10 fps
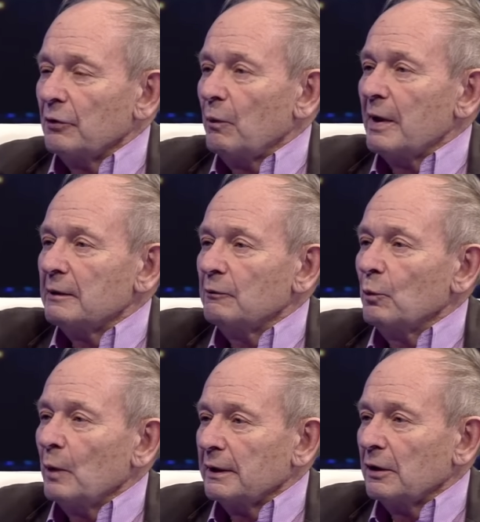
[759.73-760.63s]
when
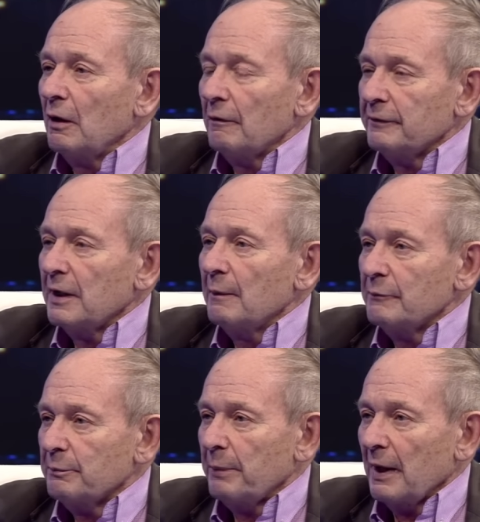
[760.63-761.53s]
Witkoff
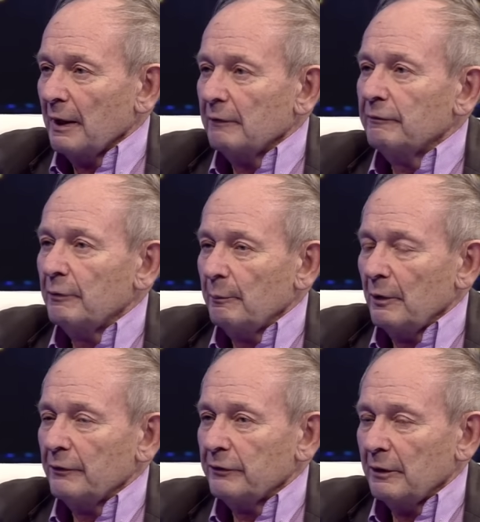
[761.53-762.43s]
comes back from
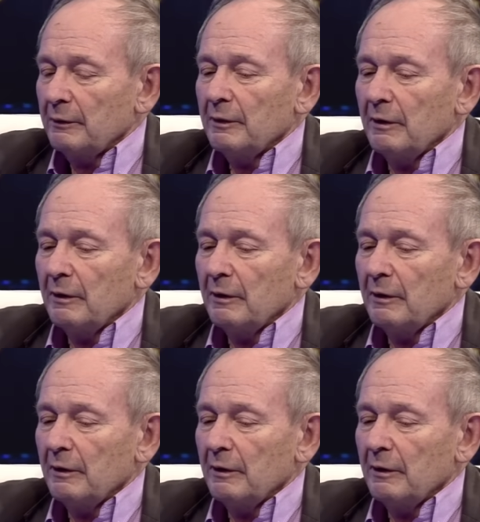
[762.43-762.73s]
Moscow,